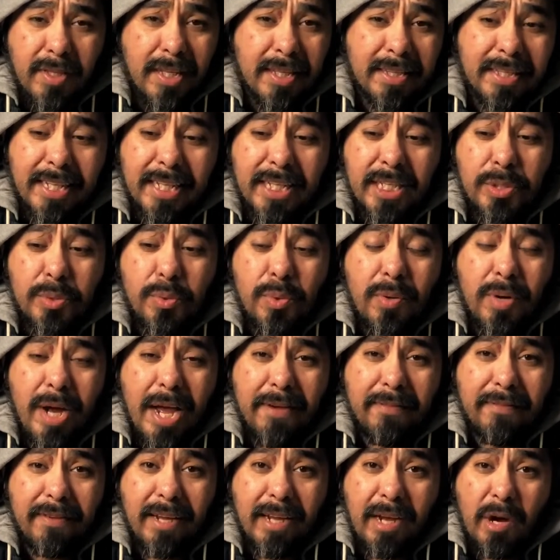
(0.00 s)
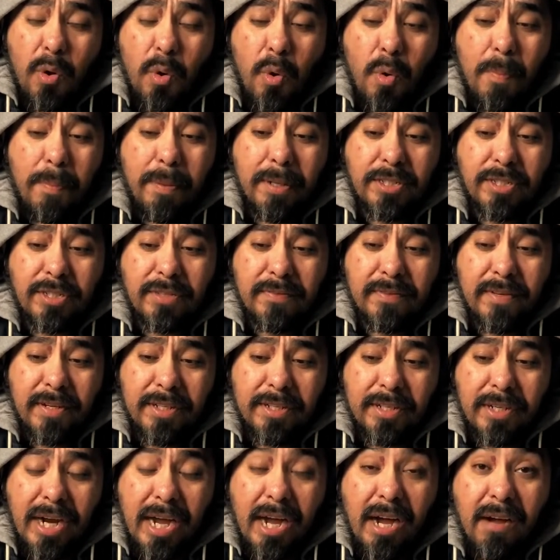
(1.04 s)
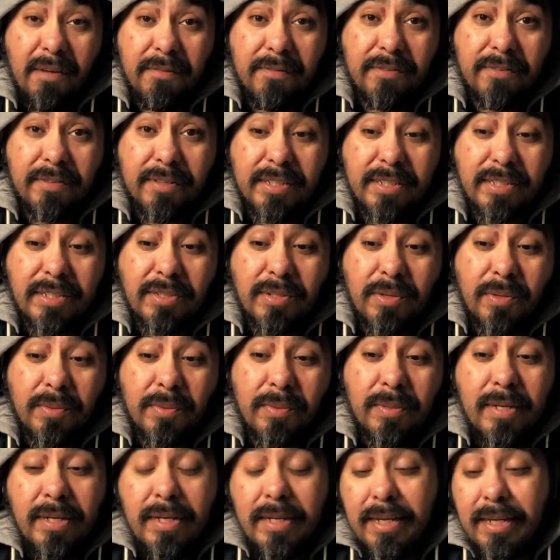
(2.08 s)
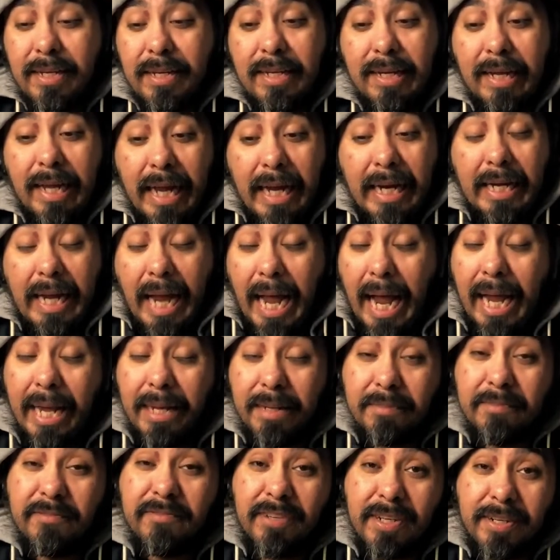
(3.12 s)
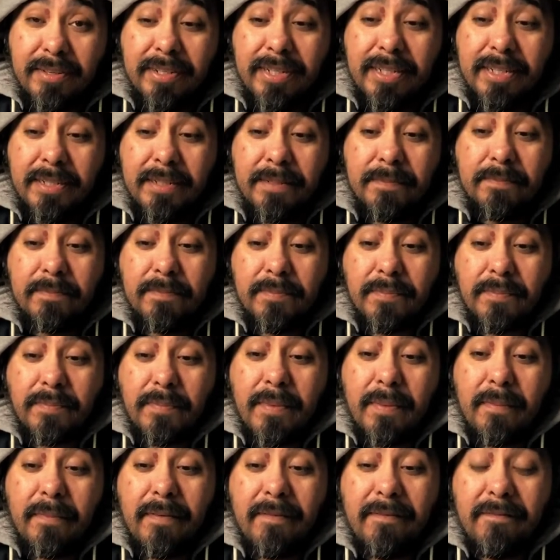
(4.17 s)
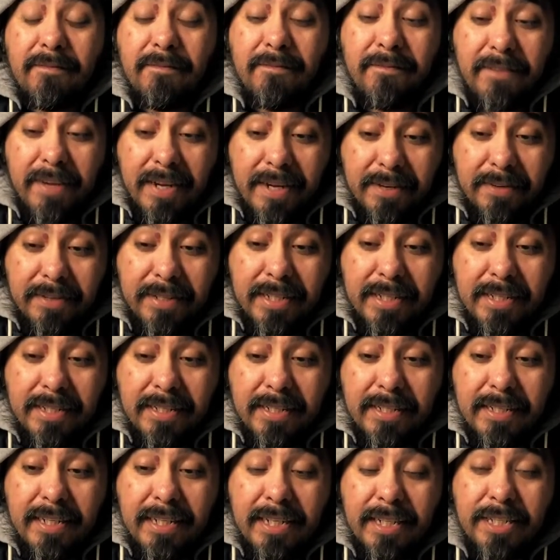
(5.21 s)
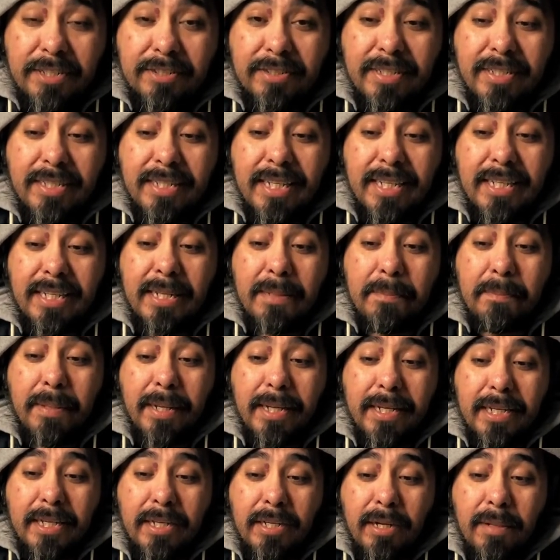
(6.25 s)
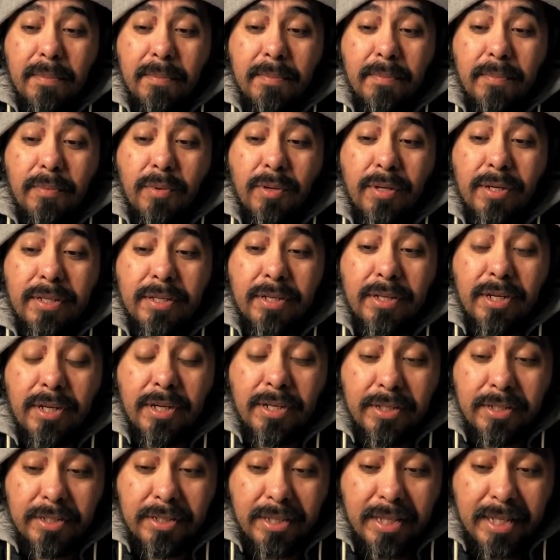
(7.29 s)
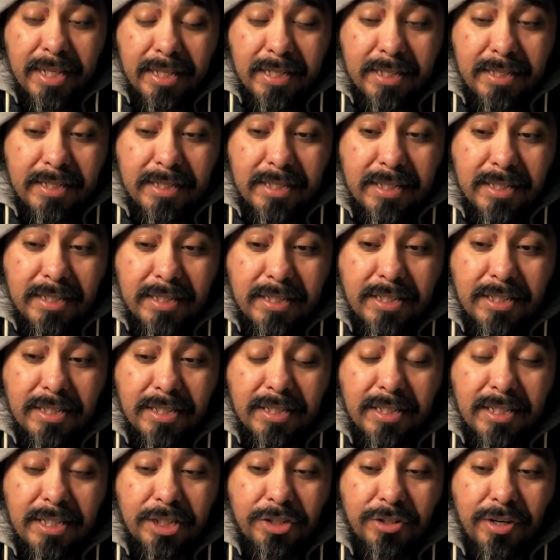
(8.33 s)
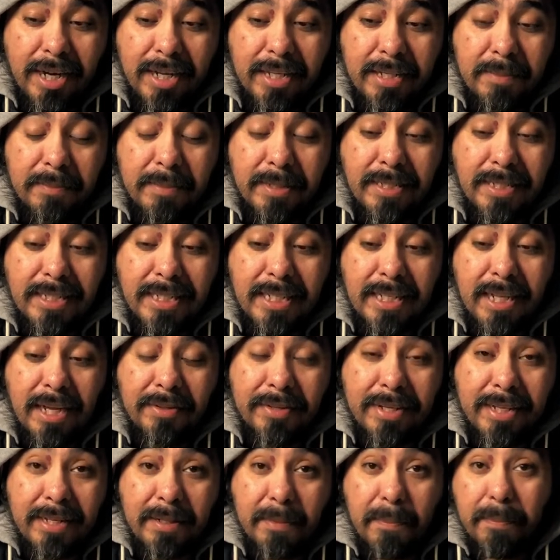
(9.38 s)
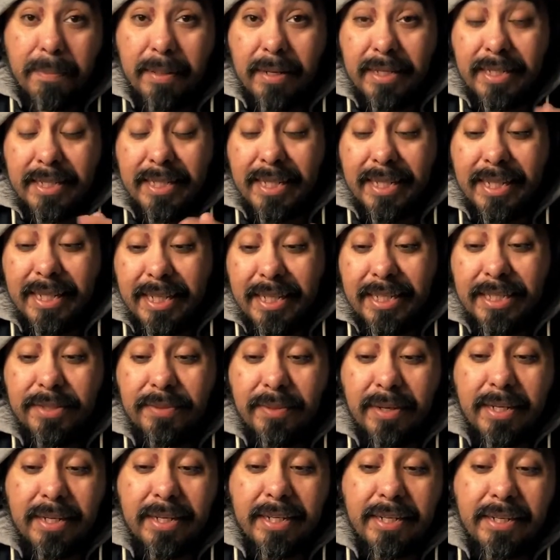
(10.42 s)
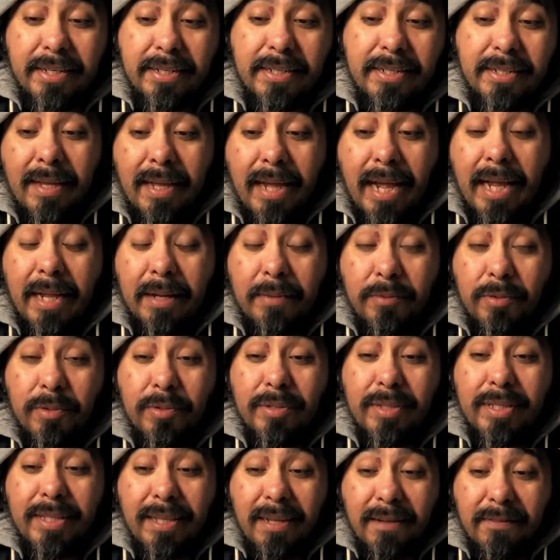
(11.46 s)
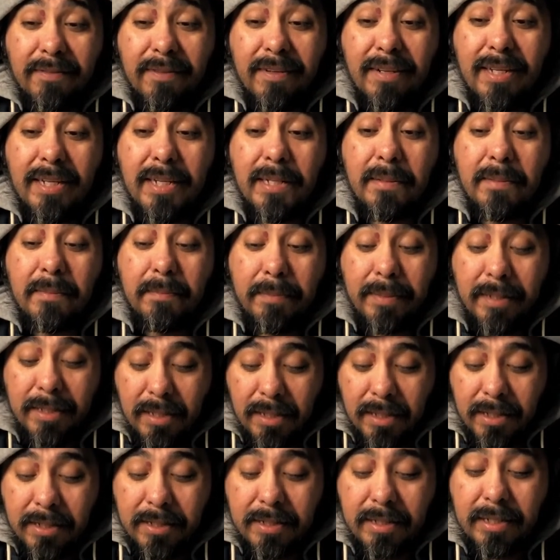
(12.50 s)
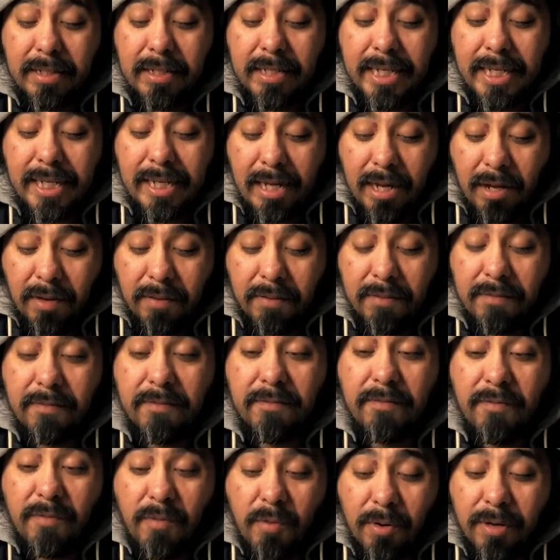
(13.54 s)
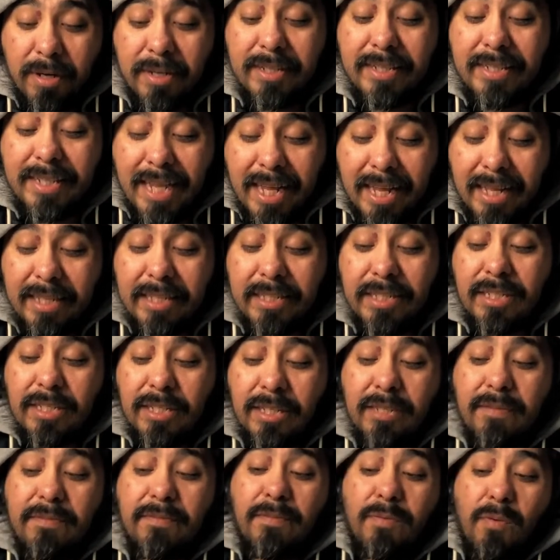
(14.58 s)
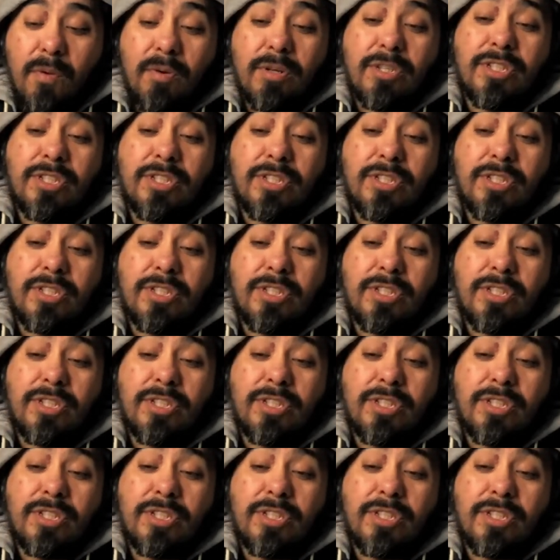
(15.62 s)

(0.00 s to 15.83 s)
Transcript: they do have a whole bunch of other offerings so I am very very interested in picking up one of their other things just to try them and see how they compare to this right here. I will definitely be looking out for Talisker for